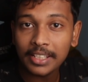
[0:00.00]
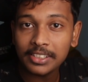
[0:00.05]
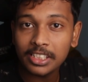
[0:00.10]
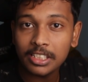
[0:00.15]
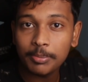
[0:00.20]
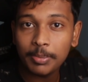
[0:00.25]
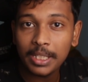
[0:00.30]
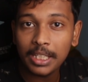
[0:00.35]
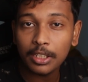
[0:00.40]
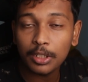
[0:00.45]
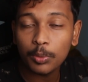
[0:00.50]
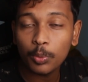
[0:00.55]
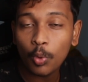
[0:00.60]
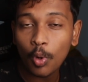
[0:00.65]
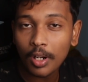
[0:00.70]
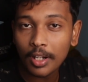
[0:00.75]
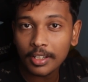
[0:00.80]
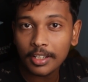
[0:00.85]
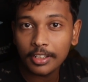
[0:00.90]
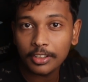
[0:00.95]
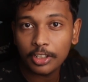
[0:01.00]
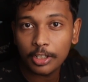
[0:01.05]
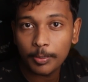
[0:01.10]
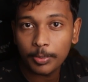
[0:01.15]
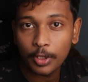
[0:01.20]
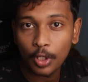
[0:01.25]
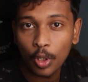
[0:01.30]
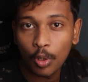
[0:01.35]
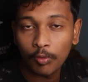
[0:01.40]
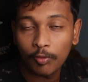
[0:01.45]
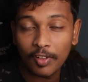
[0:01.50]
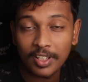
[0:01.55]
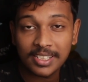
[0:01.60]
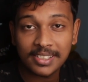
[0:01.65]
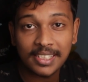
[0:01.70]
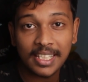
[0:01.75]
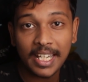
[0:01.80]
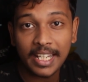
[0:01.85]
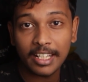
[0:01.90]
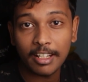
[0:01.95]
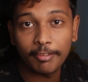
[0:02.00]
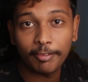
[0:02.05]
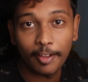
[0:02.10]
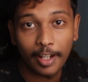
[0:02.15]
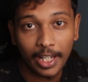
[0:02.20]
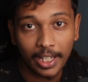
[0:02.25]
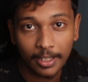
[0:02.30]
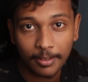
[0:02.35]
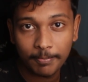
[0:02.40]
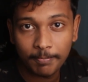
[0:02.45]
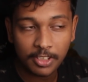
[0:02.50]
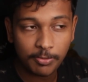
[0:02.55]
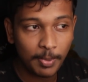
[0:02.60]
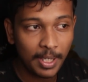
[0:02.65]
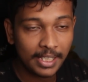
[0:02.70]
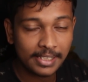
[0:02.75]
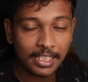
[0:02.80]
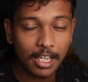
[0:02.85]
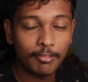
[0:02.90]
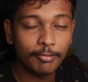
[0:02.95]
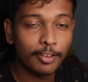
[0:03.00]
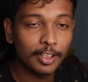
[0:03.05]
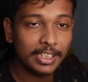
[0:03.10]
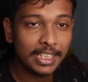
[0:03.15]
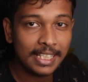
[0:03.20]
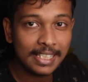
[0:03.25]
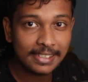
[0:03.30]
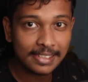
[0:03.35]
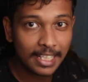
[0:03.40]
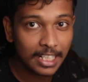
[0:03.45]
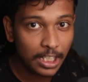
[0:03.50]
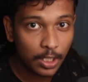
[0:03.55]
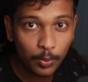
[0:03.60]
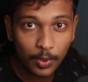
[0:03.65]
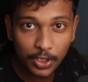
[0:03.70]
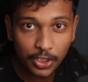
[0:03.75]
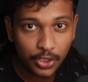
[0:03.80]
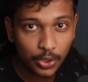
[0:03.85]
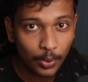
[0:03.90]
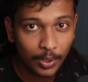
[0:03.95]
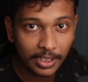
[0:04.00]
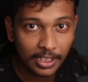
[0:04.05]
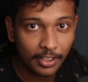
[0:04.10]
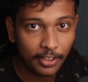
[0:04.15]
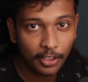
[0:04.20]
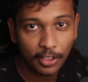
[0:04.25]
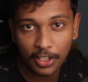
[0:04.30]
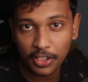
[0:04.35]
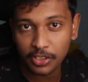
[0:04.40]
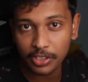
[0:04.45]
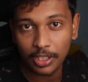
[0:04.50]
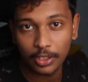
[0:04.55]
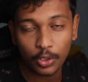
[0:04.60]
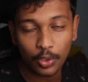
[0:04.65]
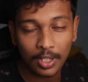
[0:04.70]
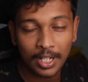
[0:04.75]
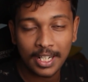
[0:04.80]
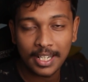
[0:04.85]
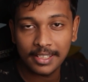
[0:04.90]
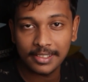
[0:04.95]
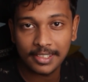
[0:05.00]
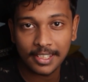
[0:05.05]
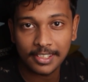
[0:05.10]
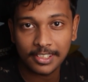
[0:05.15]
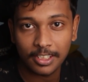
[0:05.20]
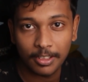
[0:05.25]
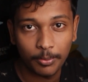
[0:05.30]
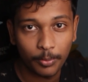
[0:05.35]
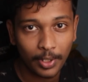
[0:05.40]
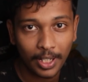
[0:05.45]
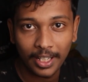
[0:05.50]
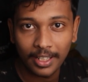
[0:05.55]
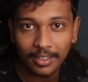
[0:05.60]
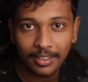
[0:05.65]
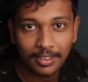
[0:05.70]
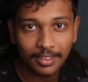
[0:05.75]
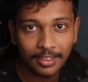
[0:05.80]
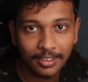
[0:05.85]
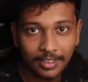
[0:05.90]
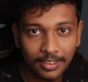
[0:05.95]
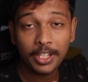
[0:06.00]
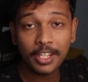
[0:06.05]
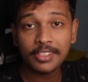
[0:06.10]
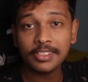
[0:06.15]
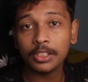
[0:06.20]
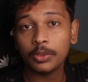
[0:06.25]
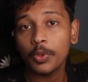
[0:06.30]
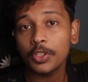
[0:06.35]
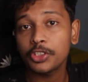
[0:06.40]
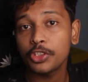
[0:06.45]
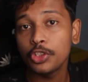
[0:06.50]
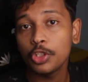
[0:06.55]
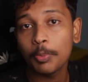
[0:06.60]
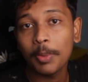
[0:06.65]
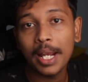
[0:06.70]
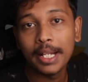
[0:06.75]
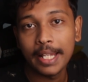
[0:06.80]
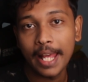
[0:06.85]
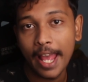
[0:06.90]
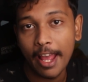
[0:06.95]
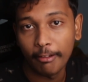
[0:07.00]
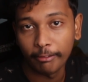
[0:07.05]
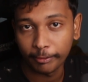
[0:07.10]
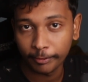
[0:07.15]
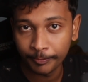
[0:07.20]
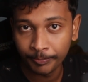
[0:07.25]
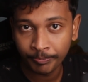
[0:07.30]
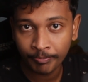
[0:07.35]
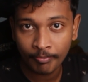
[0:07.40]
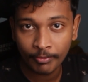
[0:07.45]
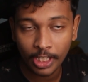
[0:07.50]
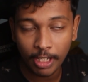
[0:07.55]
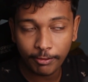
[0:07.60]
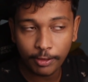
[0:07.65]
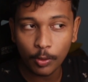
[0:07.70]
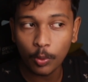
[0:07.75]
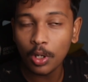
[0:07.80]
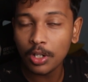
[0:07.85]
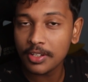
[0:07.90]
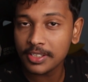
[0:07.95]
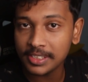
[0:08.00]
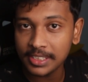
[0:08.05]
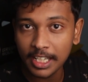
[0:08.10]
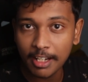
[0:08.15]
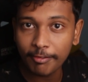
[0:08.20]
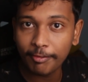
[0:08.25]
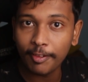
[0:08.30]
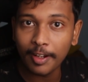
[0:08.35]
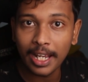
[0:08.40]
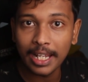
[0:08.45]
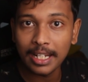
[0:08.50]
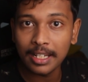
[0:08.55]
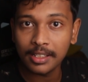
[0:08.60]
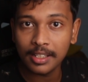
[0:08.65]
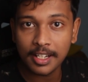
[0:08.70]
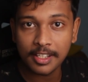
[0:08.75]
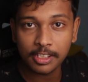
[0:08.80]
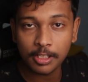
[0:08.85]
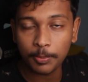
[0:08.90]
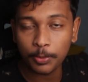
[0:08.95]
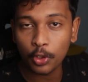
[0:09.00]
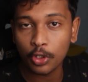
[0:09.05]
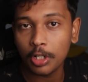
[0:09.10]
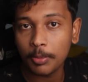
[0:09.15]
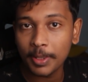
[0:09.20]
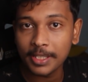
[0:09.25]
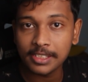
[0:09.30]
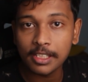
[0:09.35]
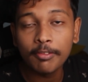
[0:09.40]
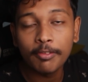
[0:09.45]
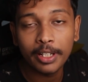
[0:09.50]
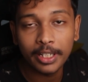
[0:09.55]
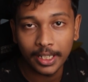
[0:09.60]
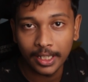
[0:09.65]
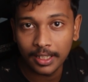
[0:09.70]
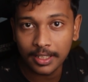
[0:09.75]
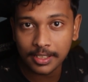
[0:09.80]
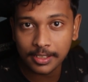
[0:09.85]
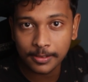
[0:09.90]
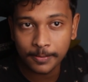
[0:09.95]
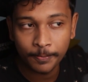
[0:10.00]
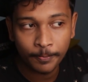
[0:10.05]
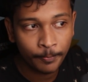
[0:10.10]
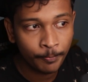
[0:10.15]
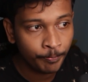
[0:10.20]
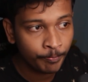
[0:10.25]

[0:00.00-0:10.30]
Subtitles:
actually being rewarded in crypto for seeding a file. This makes up for the incentive issue in the traditional torrenting system, right? But here's a question you might have. If you want to seed a file that is uploaded by someone else,